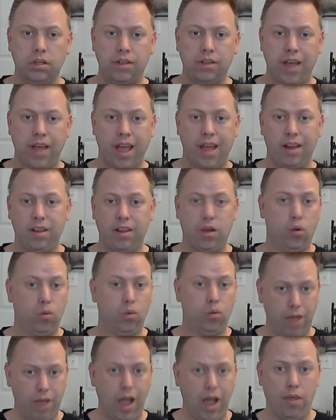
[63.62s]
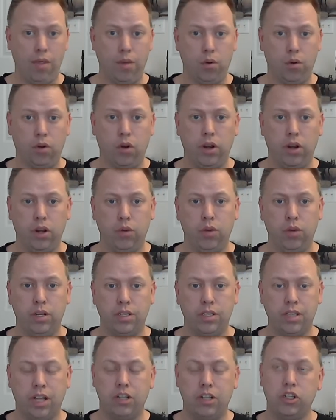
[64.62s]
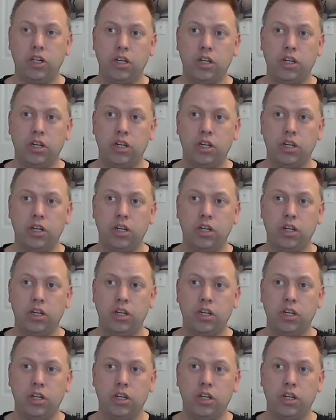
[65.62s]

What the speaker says: that, how they were going to do it and such.